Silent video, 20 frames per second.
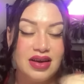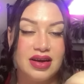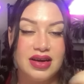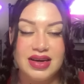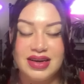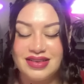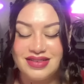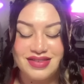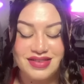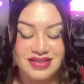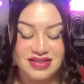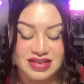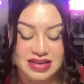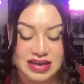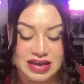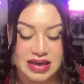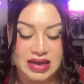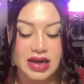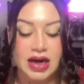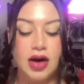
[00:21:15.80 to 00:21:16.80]
it's
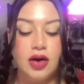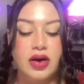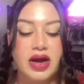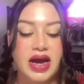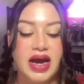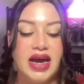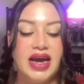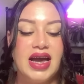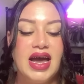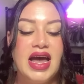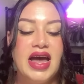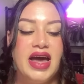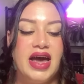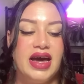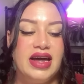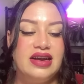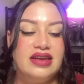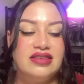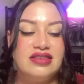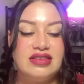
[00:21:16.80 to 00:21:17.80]
tea, okay?
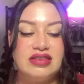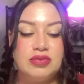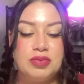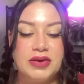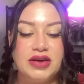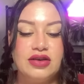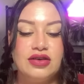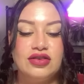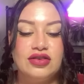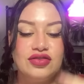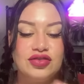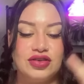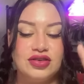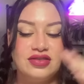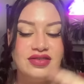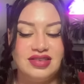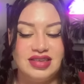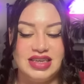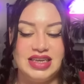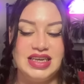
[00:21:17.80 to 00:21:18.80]
And it's spiritual
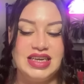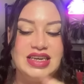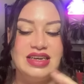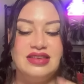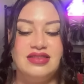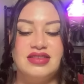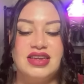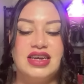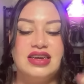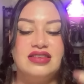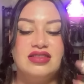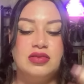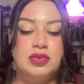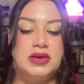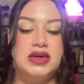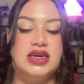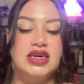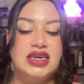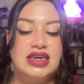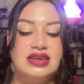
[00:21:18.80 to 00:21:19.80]
tea. It's like
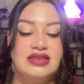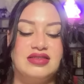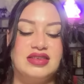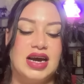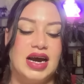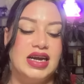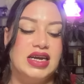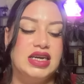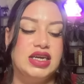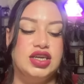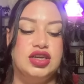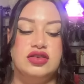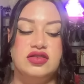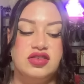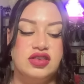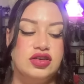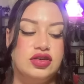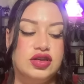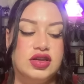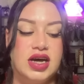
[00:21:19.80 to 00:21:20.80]
spirit is guiding you
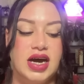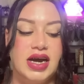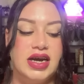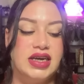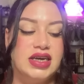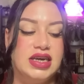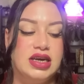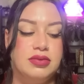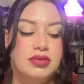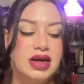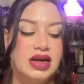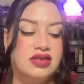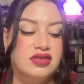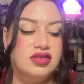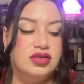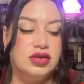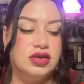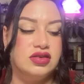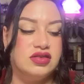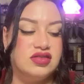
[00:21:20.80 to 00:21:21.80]
to do that and keep that
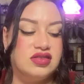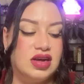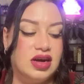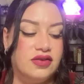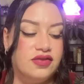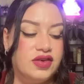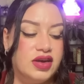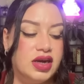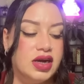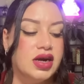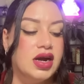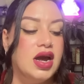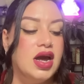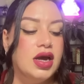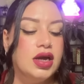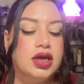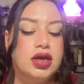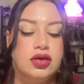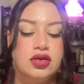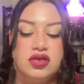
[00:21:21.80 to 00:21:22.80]
to yourself here.
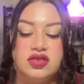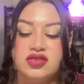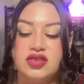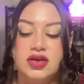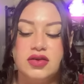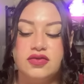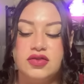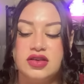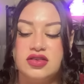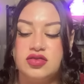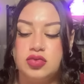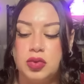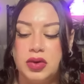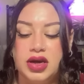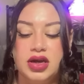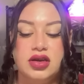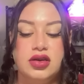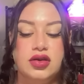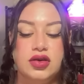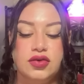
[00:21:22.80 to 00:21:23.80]
You deserve this
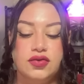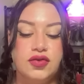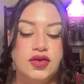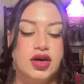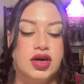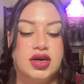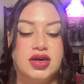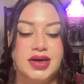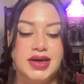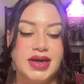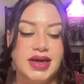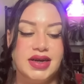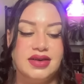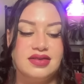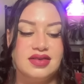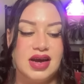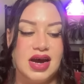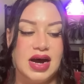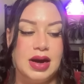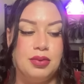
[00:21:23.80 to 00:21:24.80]
win. You've earned it.